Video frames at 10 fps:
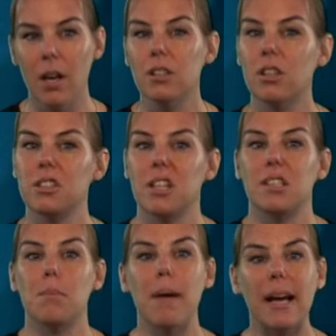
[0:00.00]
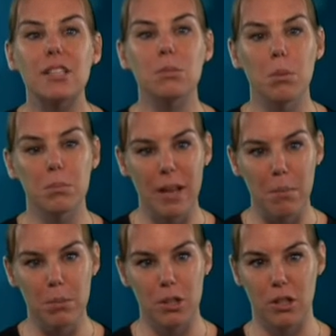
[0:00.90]
such as the maximum
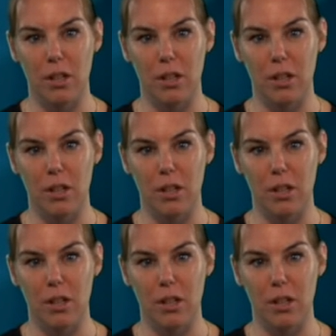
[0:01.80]
temperature